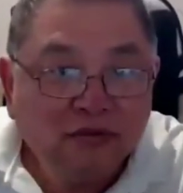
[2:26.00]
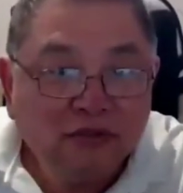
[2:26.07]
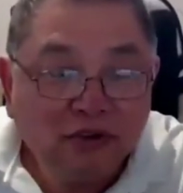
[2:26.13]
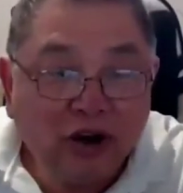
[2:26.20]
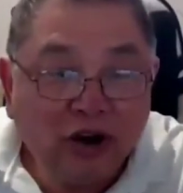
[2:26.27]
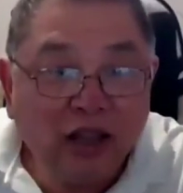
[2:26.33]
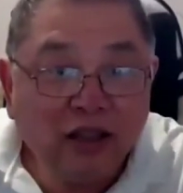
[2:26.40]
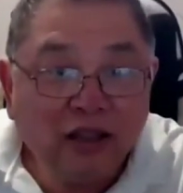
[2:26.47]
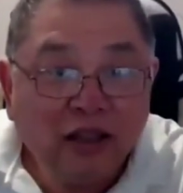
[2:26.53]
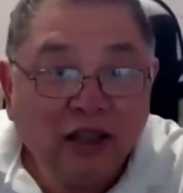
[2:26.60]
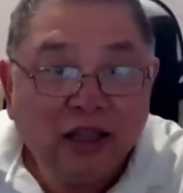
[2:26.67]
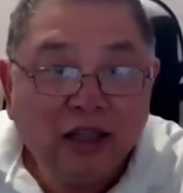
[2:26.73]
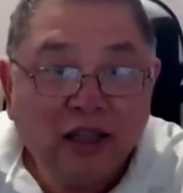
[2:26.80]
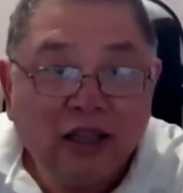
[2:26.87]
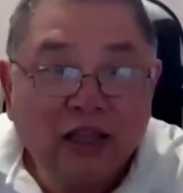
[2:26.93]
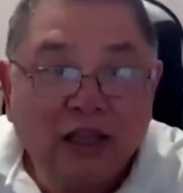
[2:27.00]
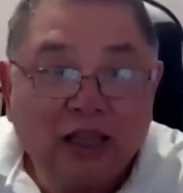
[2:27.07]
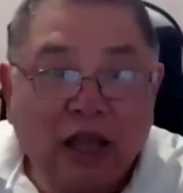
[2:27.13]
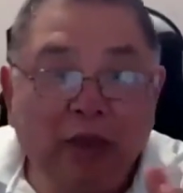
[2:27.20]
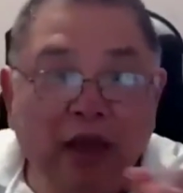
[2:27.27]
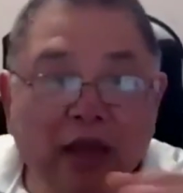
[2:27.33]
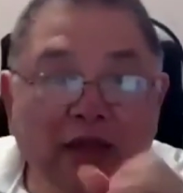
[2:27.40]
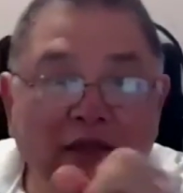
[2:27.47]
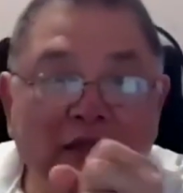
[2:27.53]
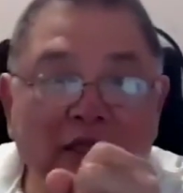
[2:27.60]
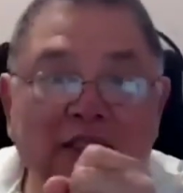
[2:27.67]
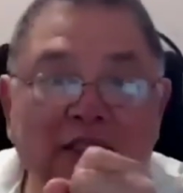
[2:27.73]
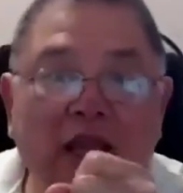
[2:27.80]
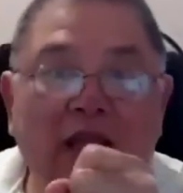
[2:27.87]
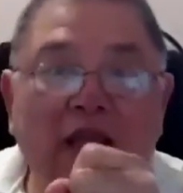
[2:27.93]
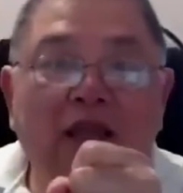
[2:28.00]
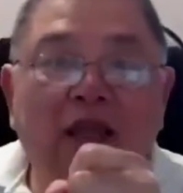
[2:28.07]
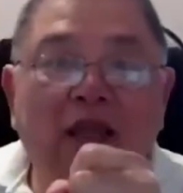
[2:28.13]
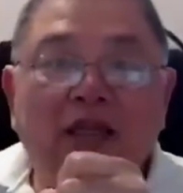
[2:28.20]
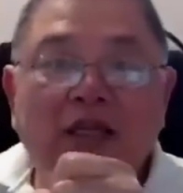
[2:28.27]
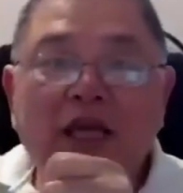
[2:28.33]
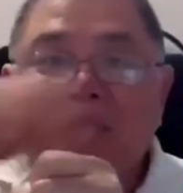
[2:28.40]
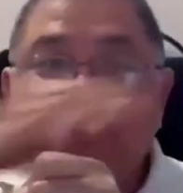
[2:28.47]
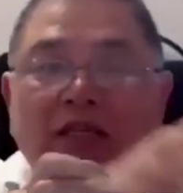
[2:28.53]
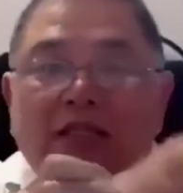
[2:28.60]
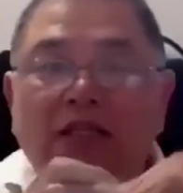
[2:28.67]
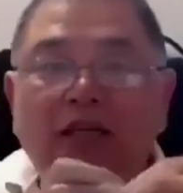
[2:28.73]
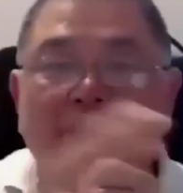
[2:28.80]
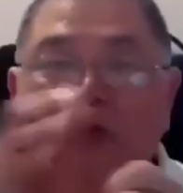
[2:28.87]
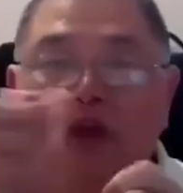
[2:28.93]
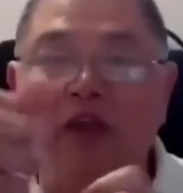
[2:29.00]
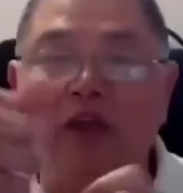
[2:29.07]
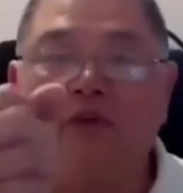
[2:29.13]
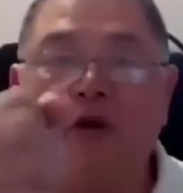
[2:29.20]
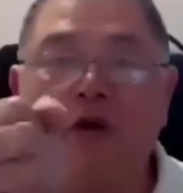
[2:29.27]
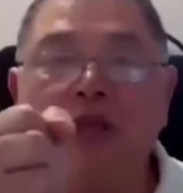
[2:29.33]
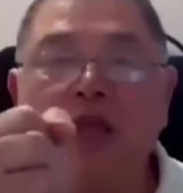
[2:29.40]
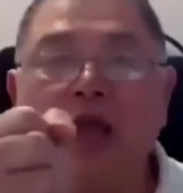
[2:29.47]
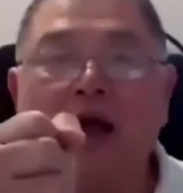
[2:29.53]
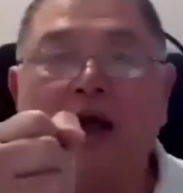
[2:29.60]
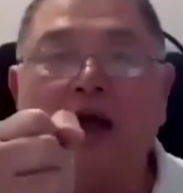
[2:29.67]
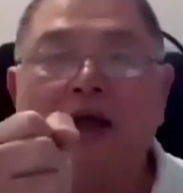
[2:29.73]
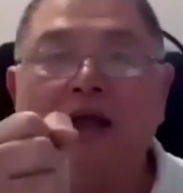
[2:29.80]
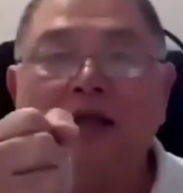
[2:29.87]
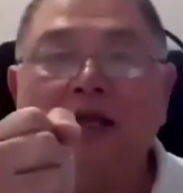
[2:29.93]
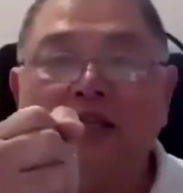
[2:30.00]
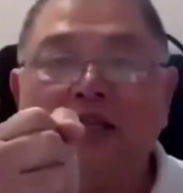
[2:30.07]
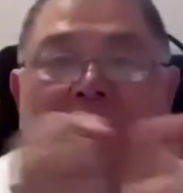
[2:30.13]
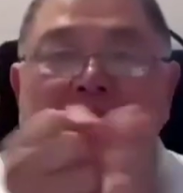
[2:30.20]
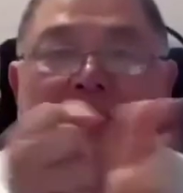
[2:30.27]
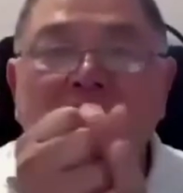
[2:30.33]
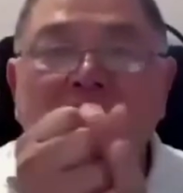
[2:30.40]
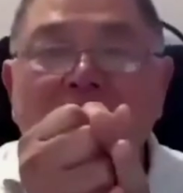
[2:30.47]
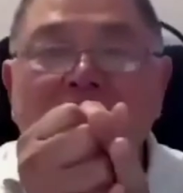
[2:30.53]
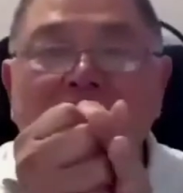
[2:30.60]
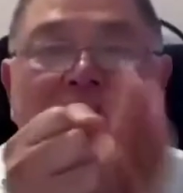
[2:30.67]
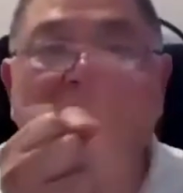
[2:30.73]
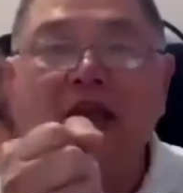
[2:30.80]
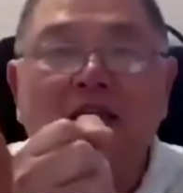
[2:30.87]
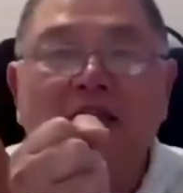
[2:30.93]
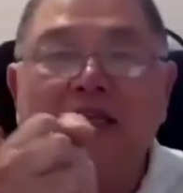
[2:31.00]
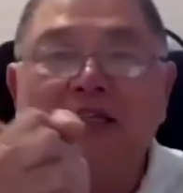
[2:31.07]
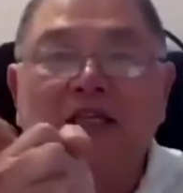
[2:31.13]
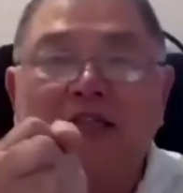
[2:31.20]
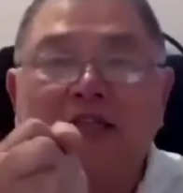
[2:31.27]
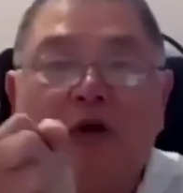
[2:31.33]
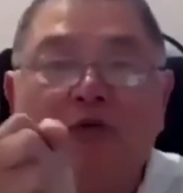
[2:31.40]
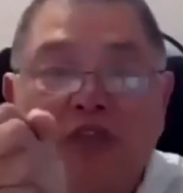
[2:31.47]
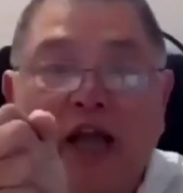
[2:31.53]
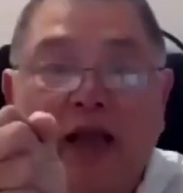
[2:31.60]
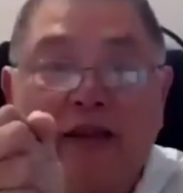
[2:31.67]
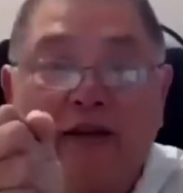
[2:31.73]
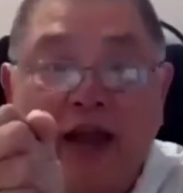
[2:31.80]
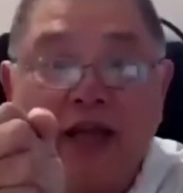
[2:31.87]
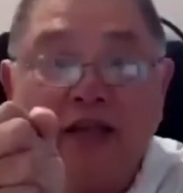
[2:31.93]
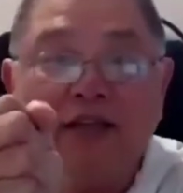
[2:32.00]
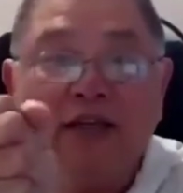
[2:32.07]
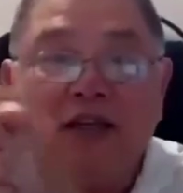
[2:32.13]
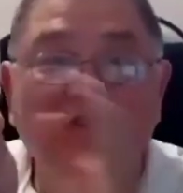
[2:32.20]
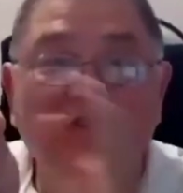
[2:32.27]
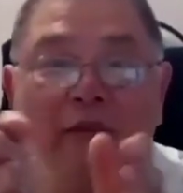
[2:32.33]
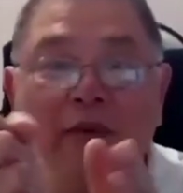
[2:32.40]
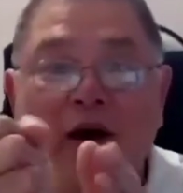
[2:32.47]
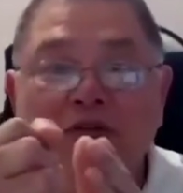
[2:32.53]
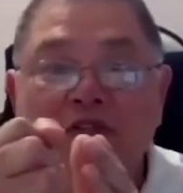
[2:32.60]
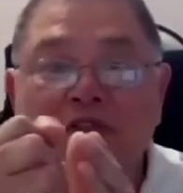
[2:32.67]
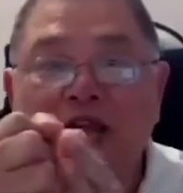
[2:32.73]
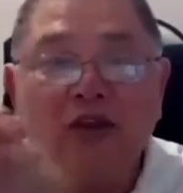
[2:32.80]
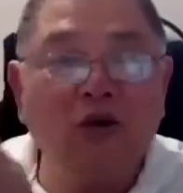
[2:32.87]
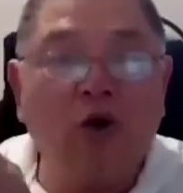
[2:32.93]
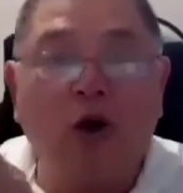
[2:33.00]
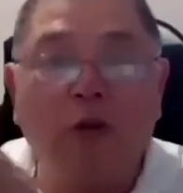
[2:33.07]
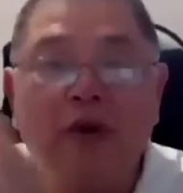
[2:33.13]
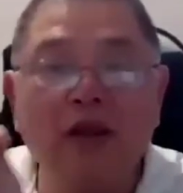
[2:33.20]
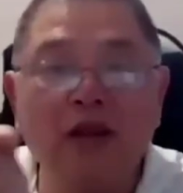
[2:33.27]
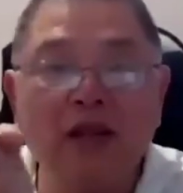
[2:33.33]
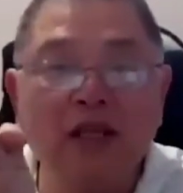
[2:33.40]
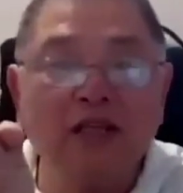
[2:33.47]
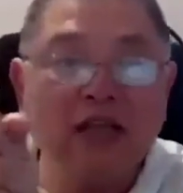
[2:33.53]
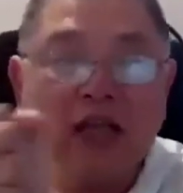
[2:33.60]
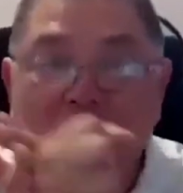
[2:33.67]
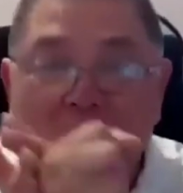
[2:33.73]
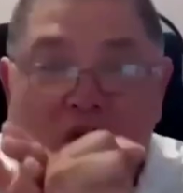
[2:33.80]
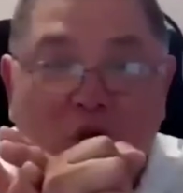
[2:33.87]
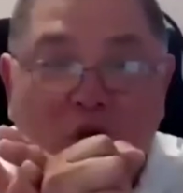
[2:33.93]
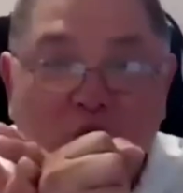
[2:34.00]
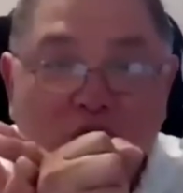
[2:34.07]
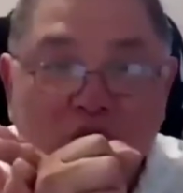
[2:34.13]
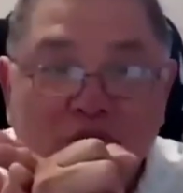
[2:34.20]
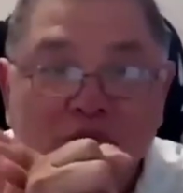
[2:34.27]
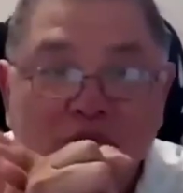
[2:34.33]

Right? That means, you see, this is from here. This is inside. This is outside. Yes. From outside, you open. Inside, you close.